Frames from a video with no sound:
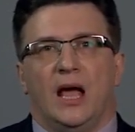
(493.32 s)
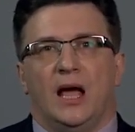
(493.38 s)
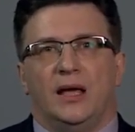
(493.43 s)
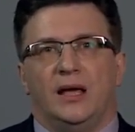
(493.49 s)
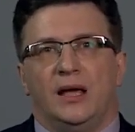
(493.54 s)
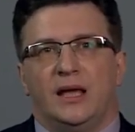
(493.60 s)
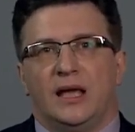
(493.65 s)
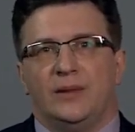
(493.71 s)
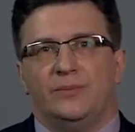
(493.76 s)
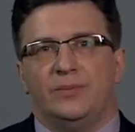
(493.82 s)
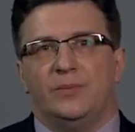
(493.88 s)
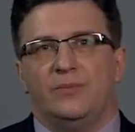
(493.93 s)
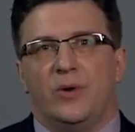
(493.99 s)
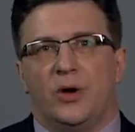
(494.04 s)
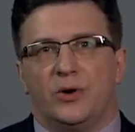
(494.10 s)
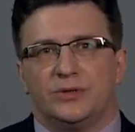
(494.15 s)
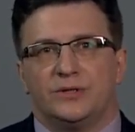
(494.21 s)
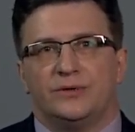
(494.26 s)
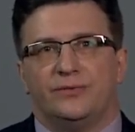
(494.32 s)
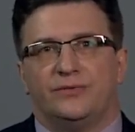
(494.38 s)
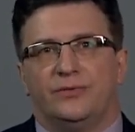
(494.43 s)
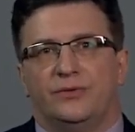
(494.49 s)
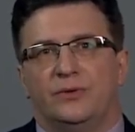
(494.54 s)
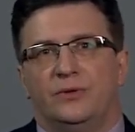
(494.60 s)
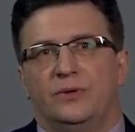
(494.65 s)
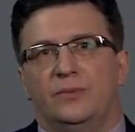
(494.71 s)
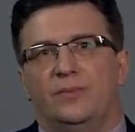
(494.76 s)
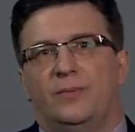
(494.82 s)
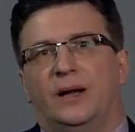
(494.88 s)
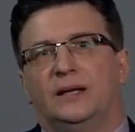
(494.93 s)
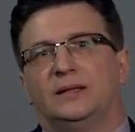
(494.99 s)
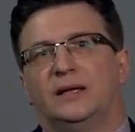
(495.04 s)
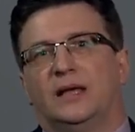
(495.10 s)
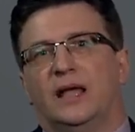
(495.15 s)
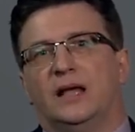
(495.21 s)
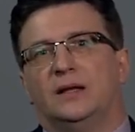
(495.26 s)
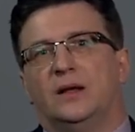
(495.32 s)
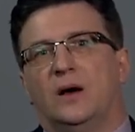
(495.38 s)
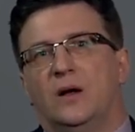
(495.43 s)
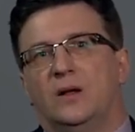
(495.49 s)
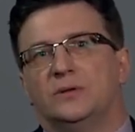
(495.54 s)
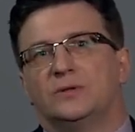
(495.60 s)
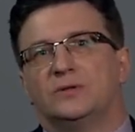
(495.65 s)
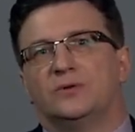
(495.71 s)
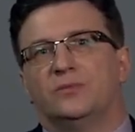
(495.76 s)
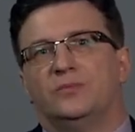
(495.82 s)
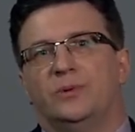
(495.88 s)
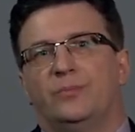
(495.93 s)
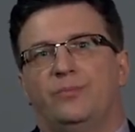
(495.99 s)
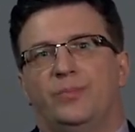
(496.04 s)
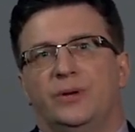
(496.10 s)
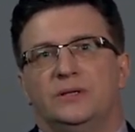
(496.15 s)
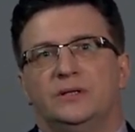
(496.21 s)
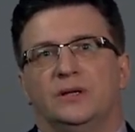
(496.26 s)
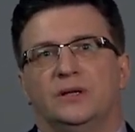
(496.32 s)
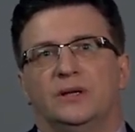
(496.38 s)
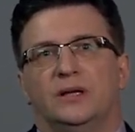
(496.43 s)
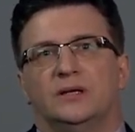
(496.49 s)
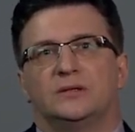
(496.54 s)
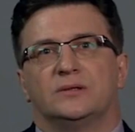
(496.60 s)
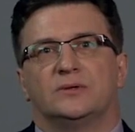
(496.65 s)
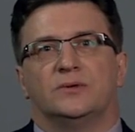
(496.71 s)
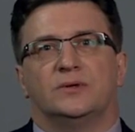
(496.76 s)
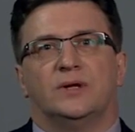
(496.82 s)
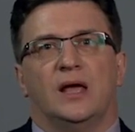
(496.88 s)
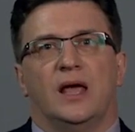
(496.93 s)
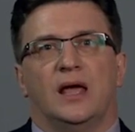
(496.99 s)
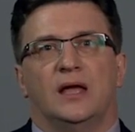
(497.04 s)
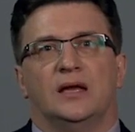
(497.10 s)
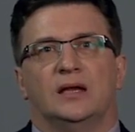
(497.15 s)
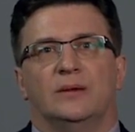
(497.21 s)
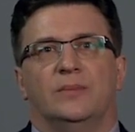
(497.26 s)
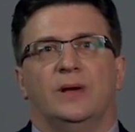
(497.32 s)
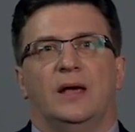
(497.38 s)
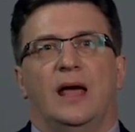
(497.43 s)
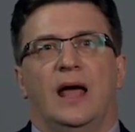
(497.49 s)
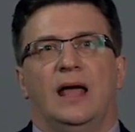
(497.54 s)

He can be merciful, but can also be pitiless to the enemy.